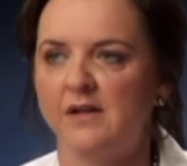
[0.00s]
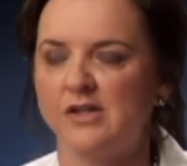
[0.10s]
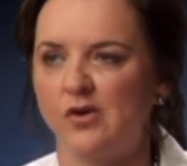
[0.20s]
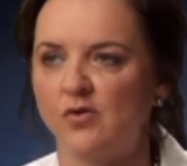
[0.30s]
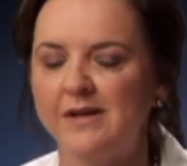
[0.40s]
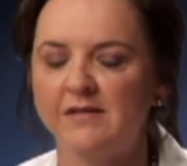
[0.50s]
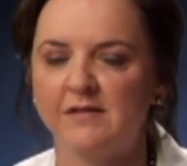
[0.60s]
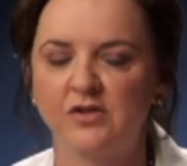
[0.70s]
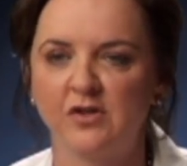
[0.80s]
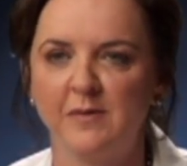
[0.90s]
degrees
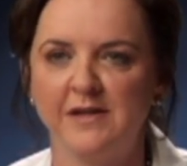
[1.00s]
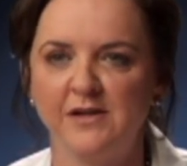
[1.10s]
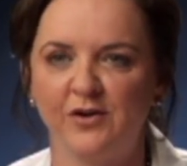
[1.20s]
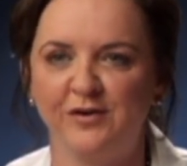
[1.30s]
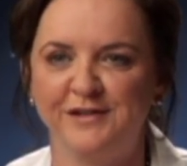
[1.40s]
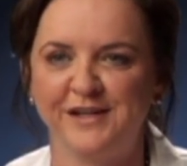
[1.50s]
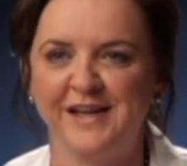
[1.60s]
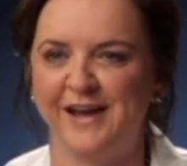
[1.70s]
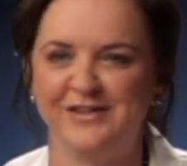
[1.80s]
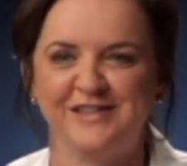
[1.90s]
that took me years to
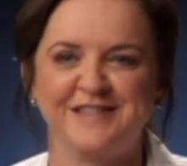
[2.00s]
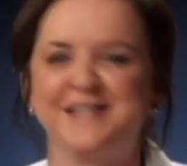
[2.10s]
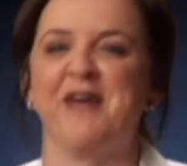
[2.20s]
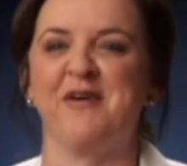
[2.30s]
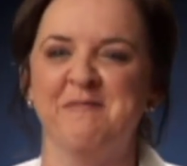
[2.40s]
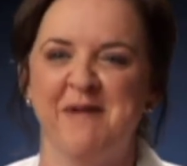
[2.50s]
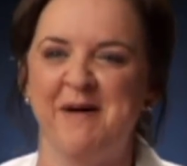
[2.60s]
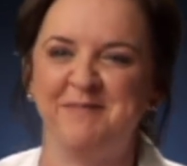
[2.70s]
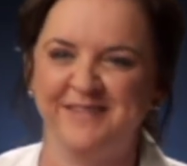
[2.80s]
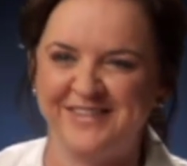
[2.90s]
get, and just tear them
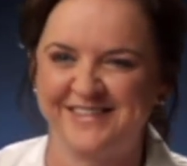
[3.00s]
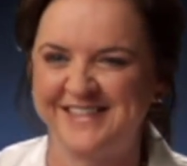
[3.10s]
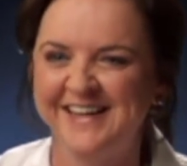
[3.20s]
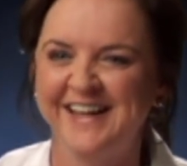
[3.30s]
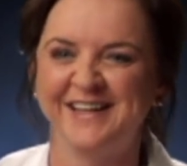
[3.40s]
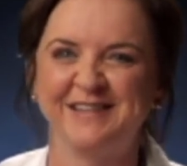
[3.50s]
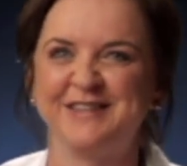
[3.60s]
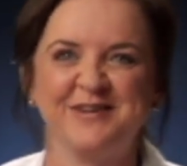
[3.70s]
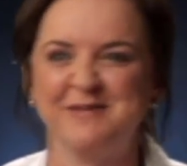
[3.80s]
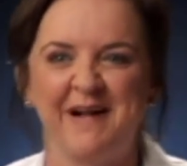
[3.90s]
up and just, let's
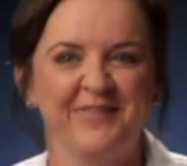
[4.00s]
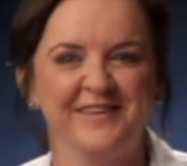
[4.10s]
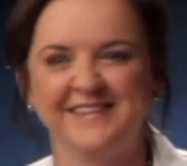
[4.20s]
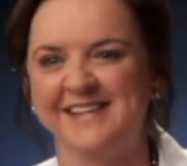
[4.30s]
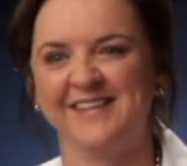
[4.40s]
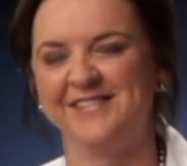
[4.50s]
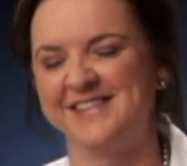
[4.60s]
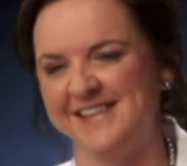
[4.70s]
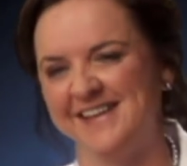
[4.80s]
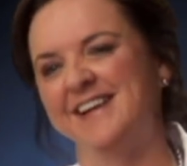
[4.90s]
learn about this E F
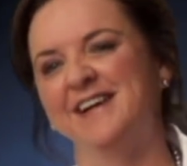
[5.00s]
T.